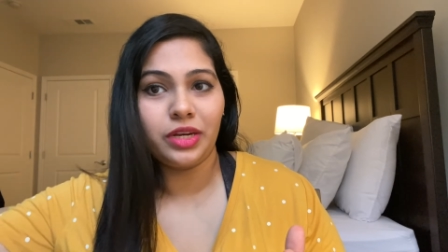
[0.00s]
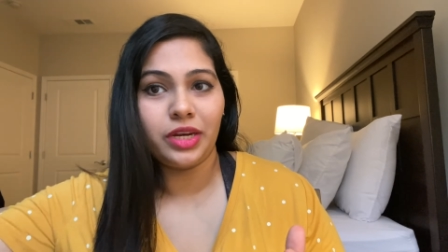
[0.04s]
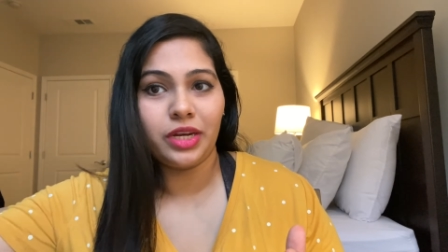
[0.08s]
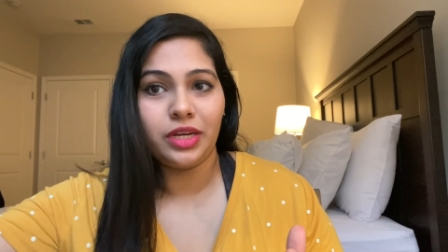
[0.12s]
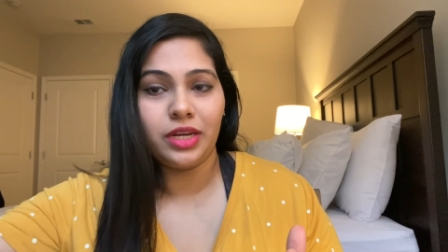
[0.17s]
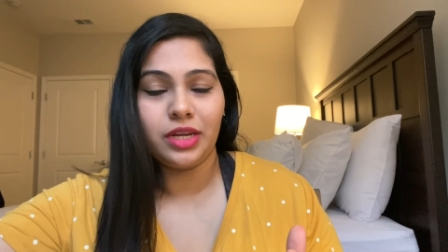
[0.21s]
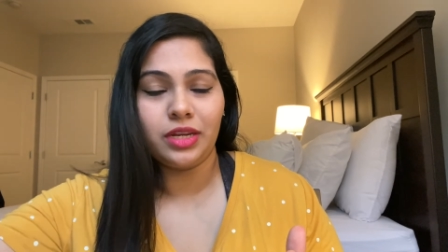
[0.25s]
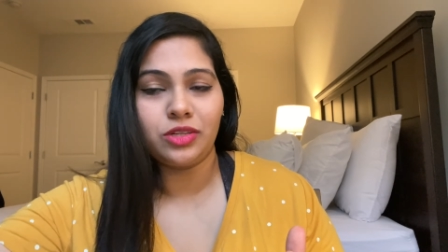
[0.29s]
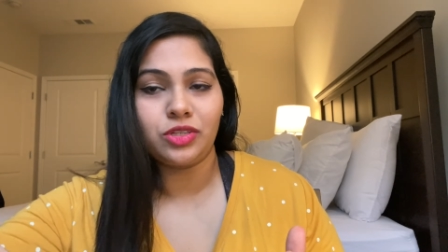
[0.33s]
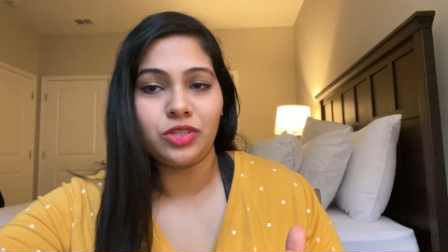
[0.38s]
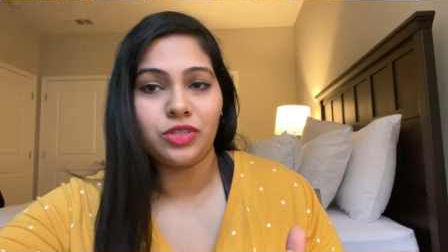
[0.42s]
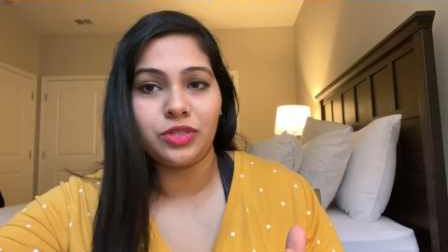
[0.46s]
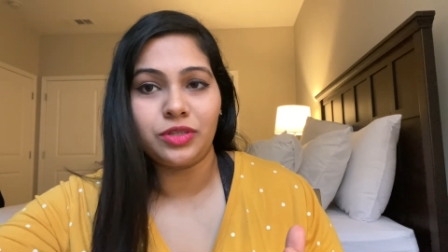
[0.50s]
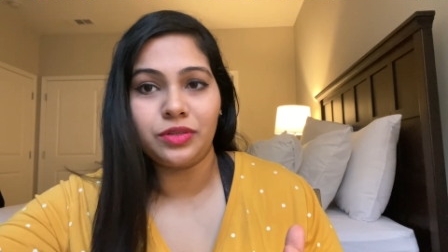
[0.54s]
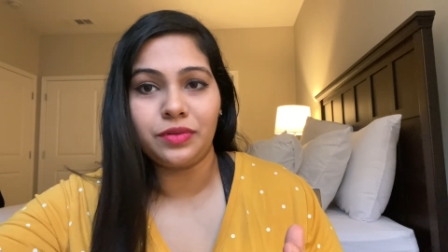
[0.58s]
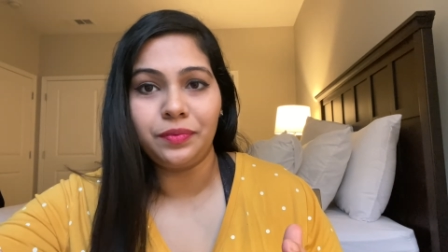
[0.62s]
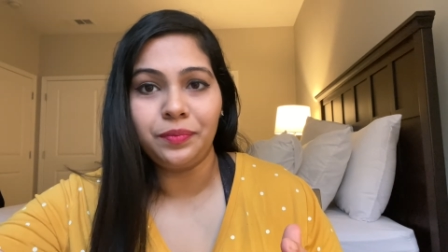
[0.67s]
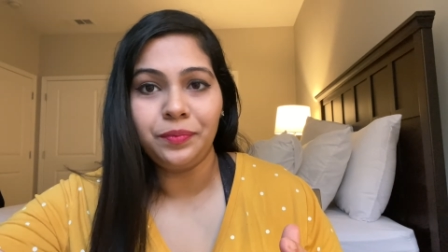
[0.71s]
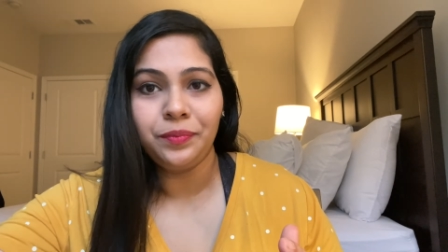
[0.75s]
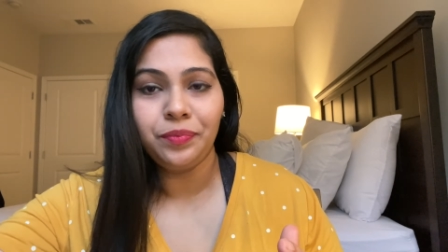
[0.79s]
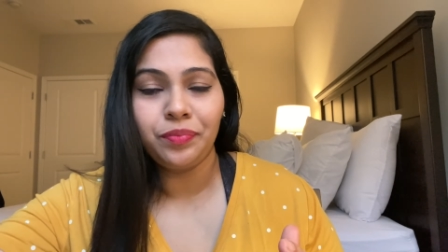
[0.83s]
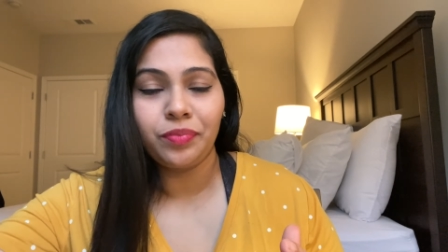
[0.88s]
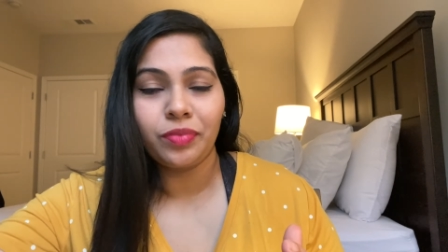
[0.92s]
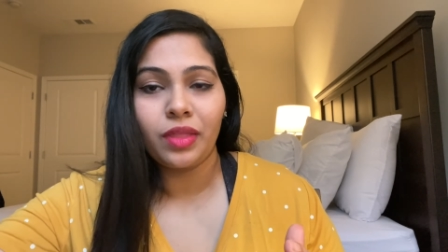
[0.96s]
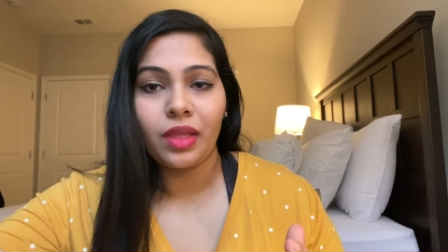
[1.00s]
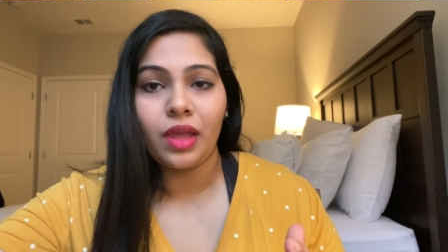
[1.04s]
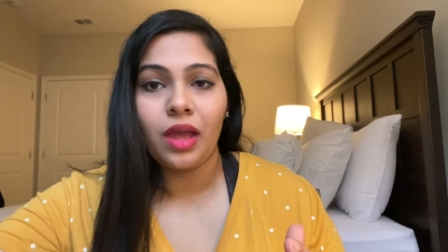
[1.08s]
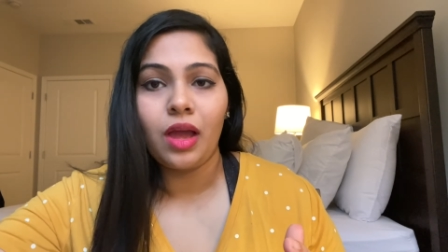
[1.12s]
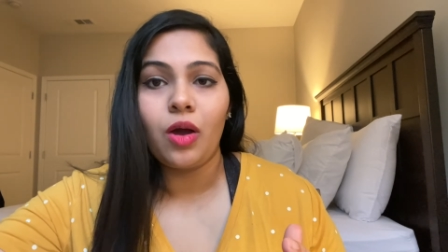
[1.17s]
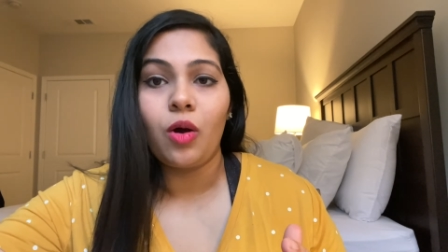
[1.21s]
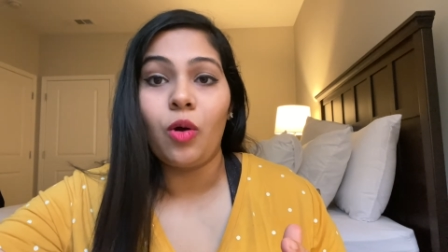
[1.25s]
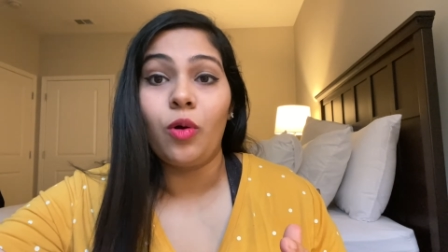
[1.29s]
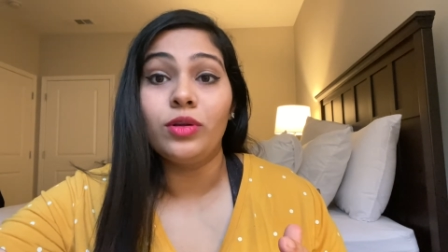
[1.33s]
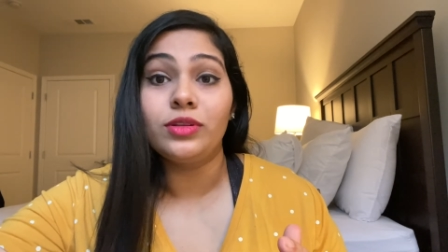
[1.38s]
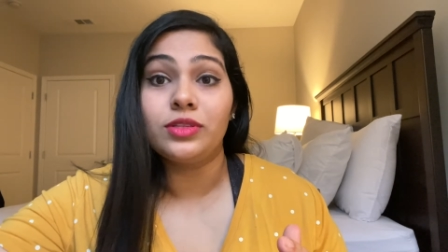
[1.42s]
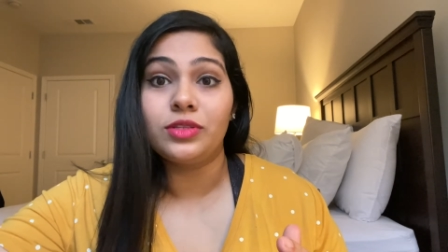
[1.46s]
radiation.
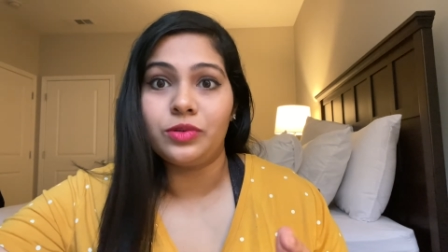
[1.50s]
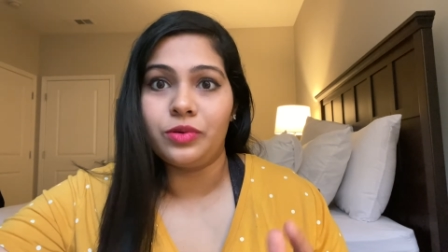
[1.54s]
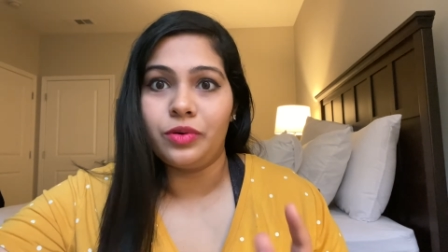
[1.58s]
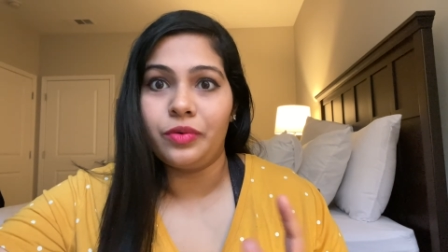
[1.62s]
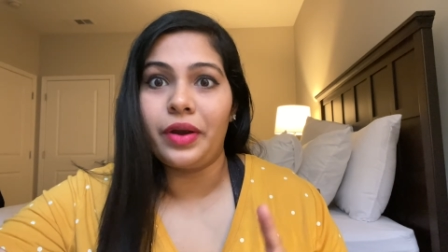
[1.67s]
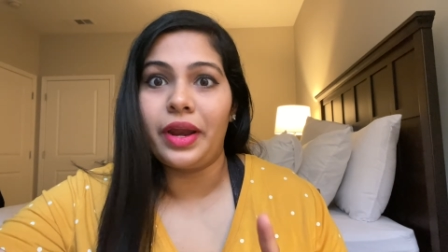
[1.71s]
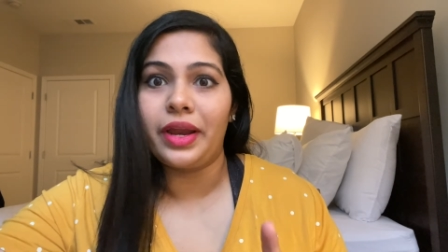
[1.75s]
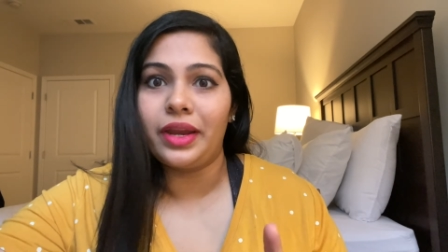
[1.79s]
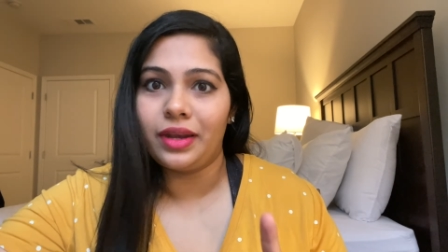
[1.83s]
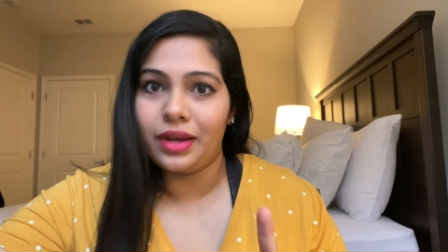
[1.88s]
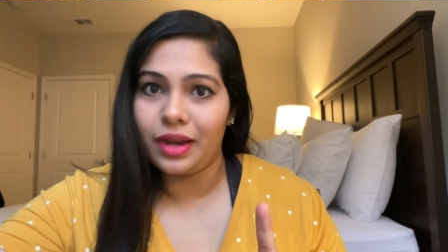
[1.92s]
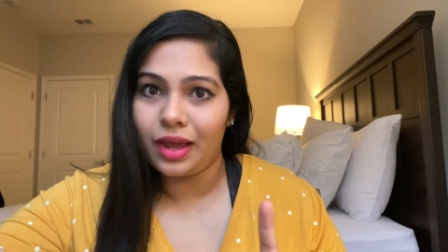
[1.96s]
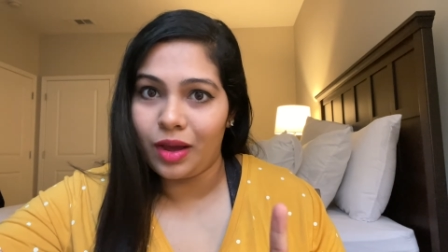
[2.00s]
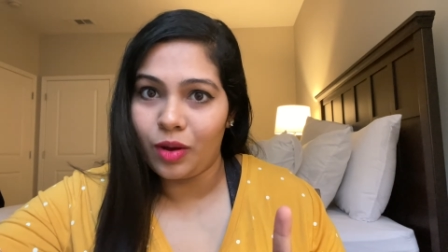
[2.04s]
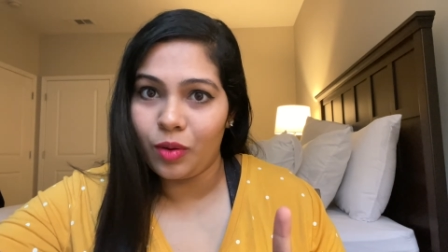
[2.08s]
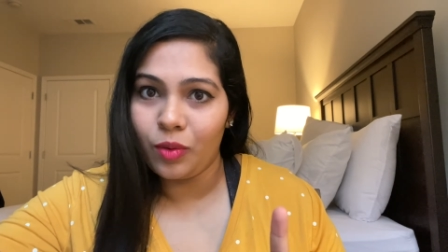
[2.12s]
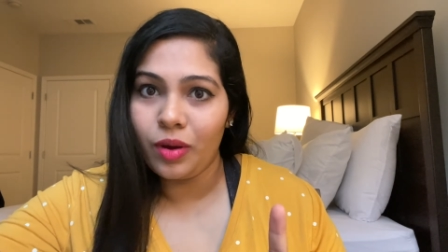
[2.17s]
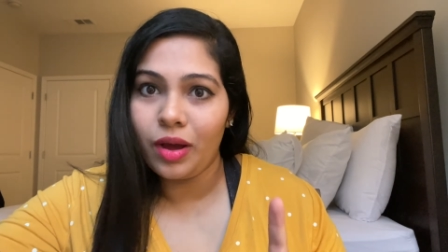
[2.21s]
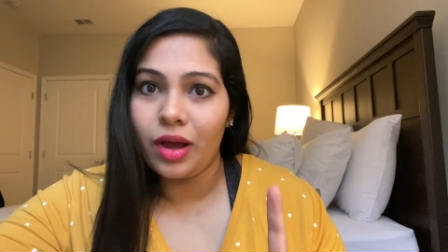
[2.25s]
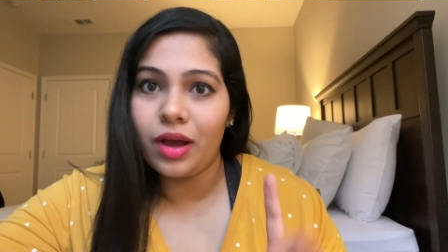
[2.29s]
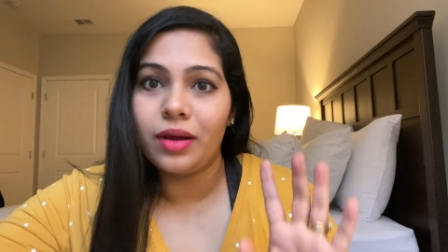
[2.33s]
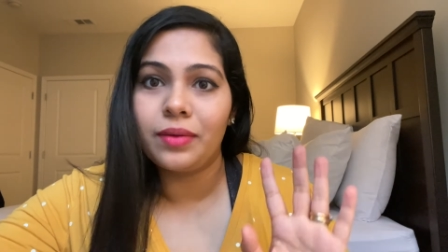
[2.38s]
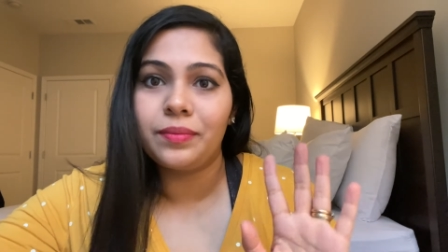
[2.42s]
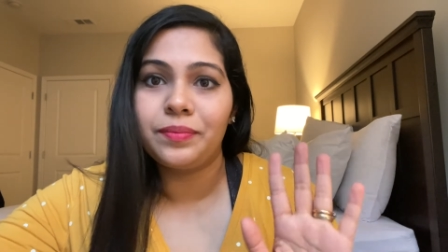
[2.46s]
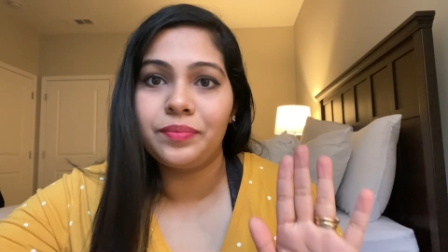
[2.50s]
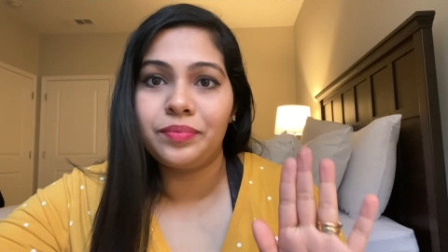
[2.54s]
Also, right now,